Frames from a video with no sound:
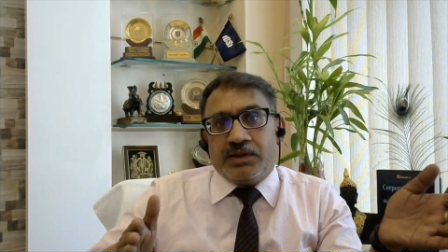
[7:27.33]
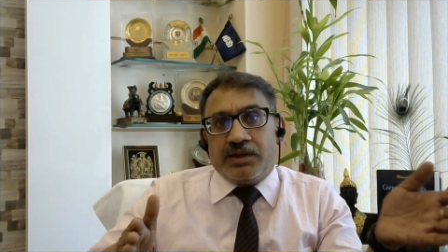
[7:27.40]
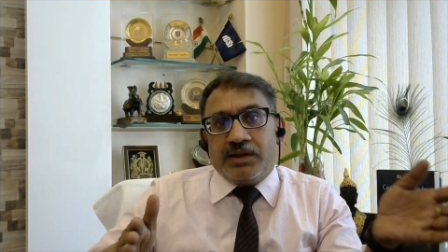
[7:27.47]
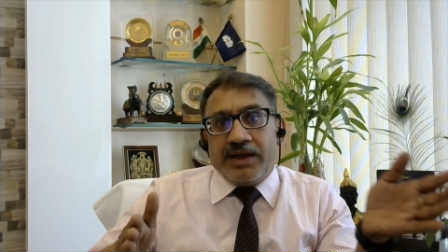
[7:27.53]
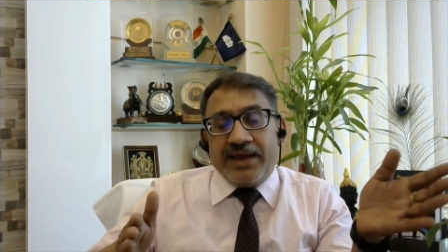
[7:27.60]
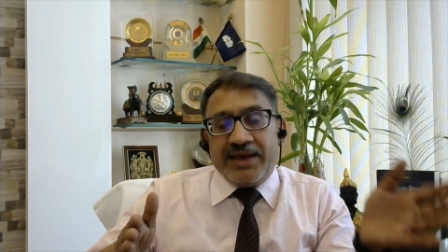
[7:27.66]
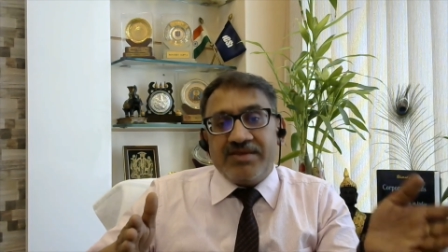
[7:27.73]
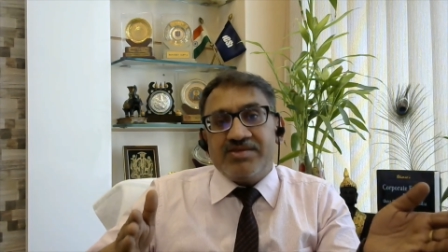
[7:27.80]

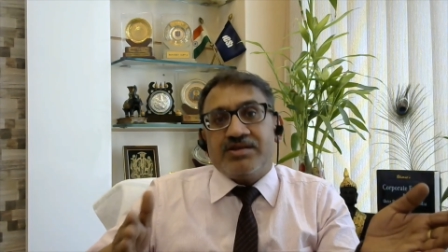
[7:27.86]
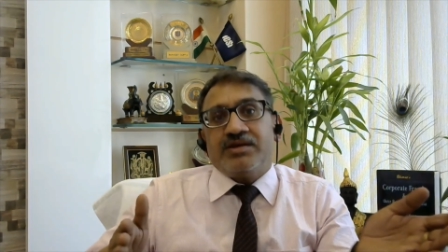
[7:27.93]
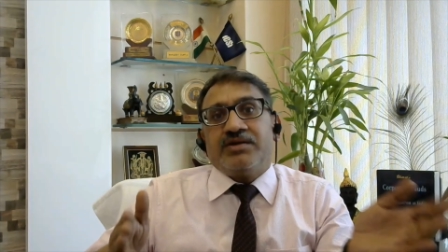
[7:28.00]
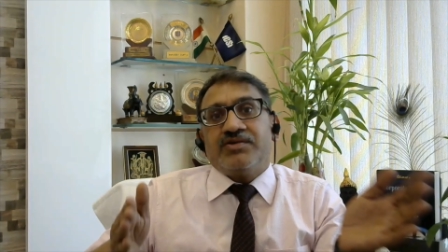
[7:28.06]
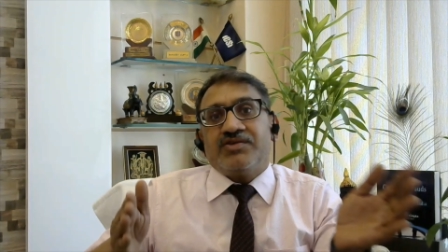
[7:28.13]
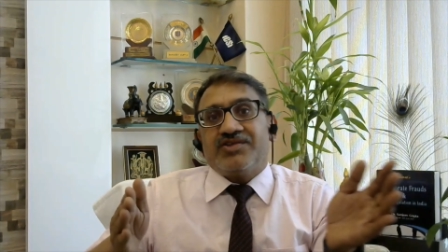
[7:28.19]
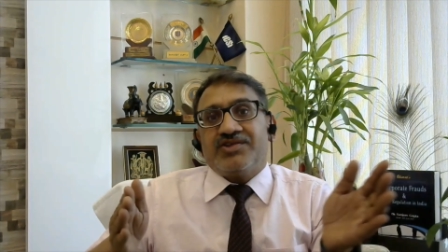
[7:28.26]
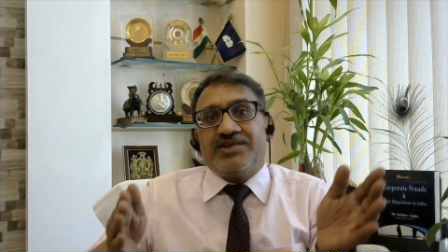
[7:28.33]
as
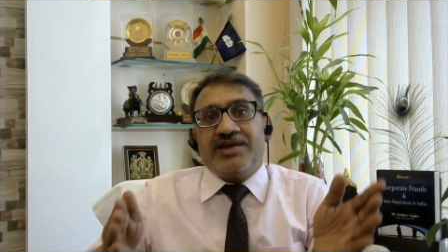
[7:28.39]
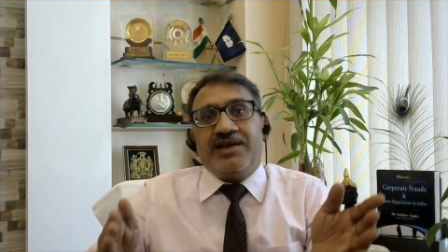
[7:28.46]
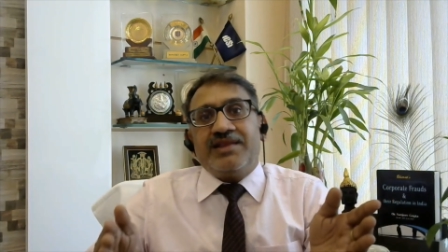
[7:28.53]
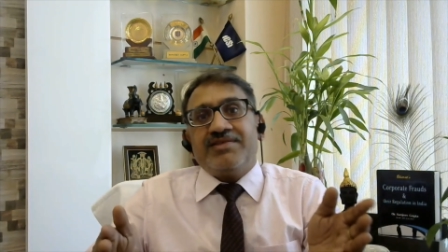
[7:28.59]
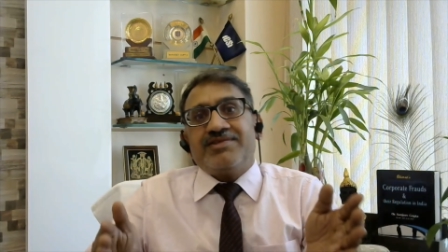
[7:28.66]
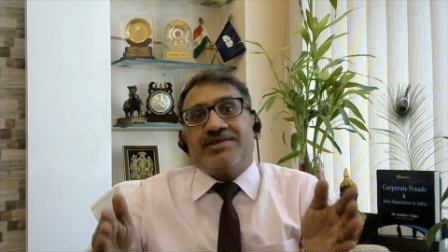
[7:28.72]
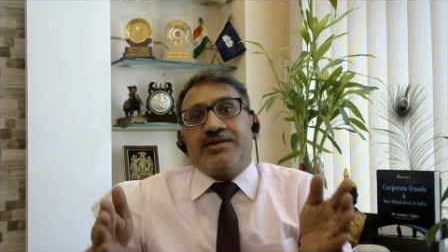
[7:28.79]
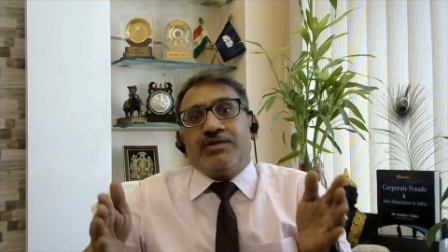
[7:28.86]

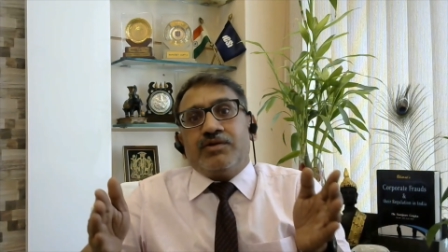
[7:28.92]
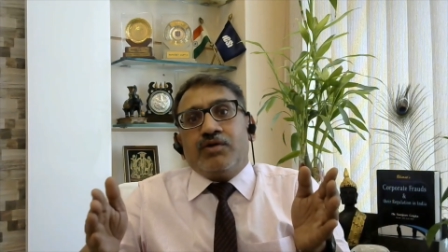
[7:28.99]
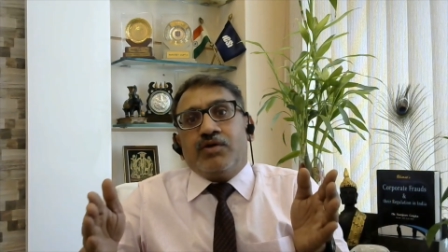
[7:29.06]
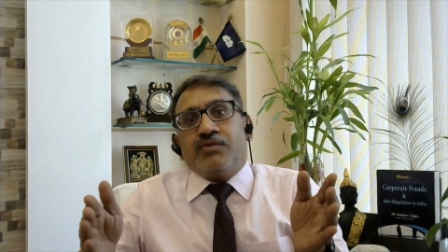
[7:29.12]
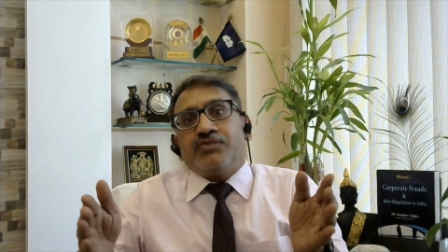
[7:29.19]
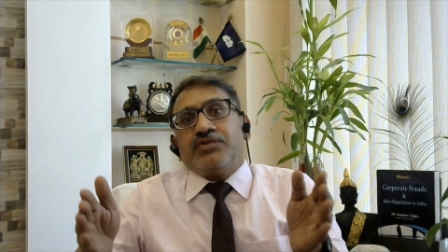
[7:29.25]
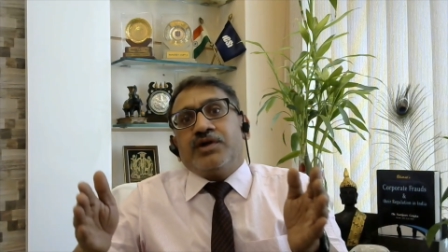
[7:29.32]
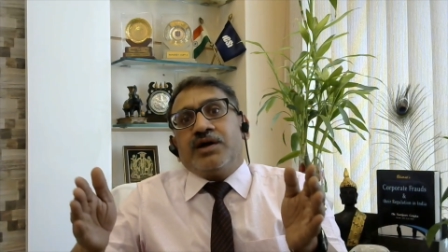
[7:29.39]
sales
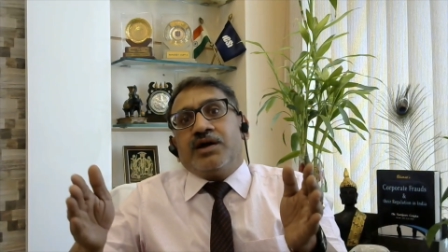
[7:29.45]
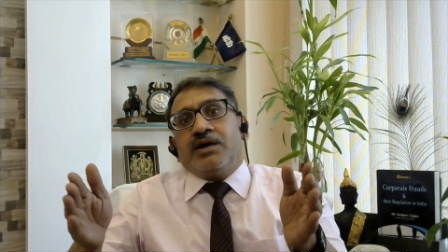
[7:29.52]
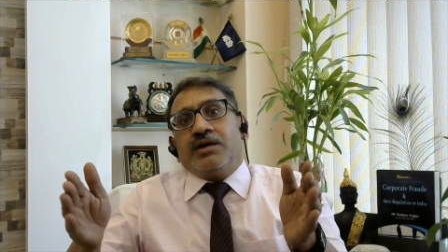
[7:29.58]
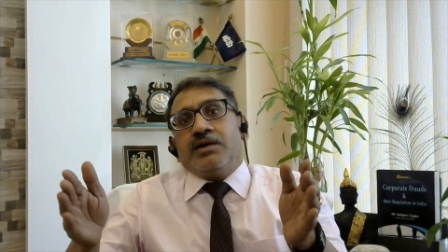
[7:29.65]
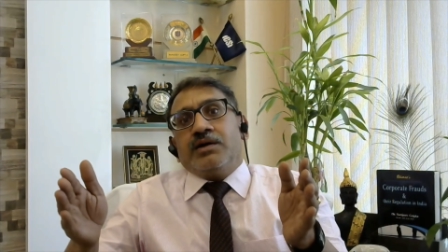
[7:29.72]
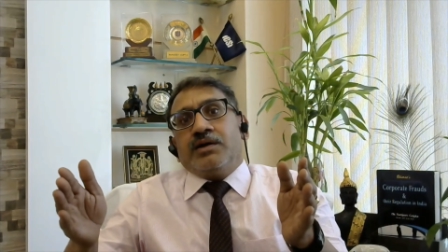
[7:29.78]
of the